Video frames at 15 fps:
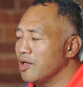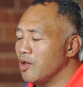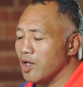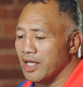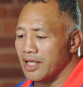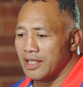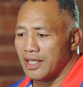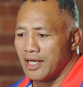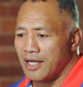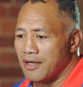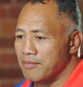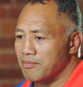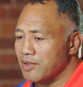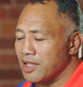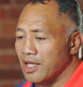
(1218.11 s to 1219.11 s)

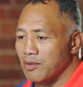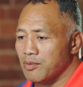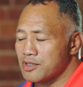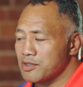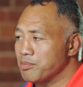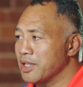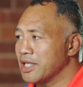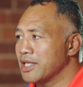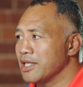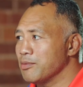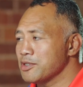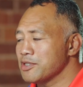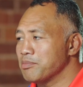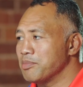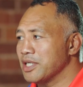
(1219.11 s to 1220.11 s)
Yeah. It was a
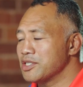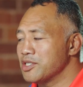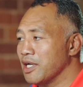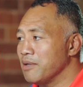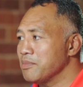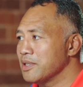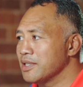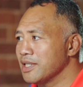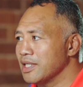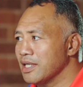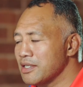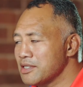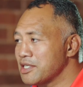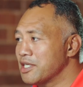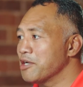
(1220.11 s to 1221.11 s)
big jump. Mm.
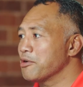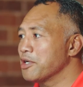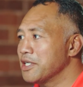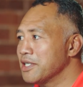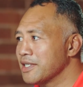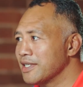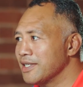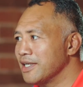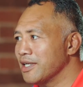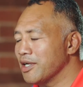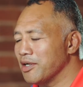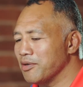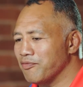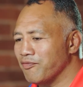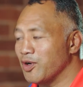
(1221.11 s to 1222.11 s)
Yeah, scary, yeah. You
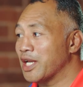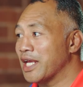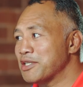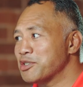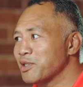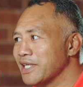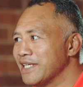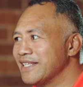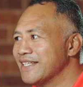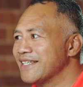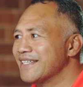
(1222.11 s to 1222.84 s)
know, financially.